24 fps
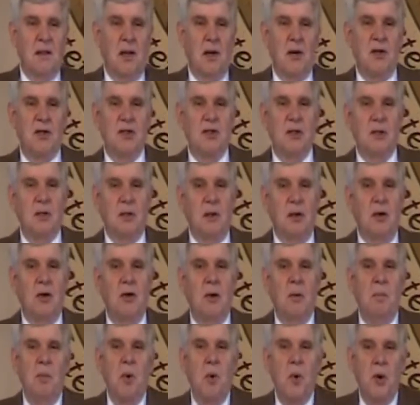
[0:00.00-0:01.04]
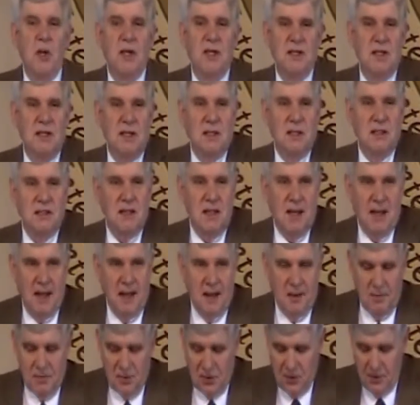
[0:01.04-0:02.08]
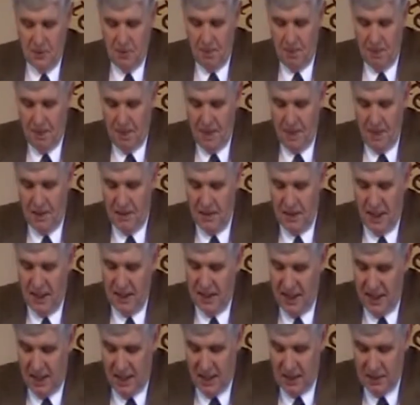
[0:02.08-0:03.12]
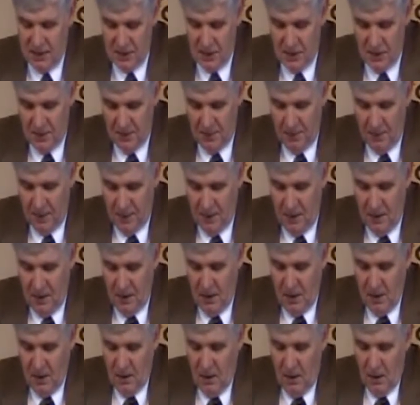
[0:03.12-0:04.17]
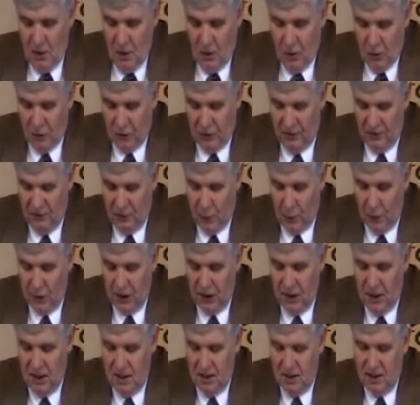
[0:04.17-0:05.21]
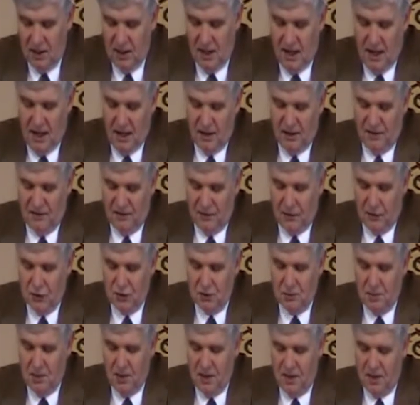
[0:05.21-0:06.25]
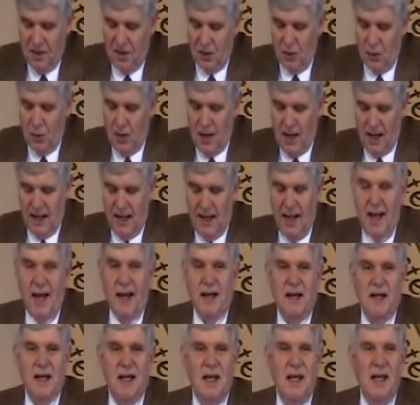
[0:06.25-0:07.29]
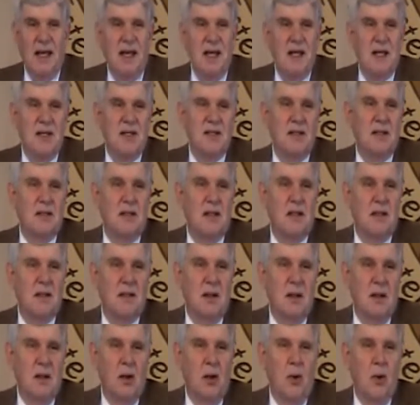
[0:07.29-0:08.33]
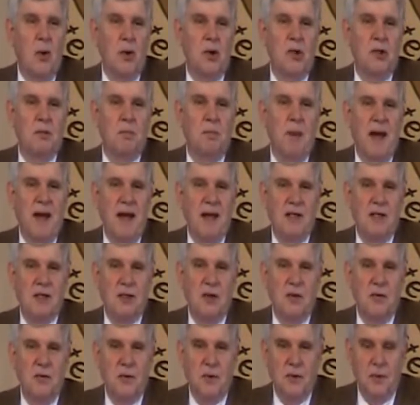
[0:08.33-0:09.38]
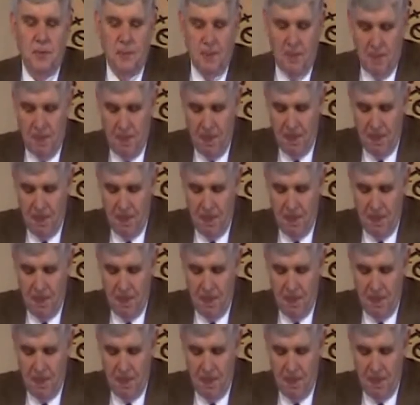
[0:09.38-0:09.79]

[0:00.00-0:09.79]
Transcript: Notice who appoints these times, not us. On the 14th day of the first month at twilight is the Lord's Passover.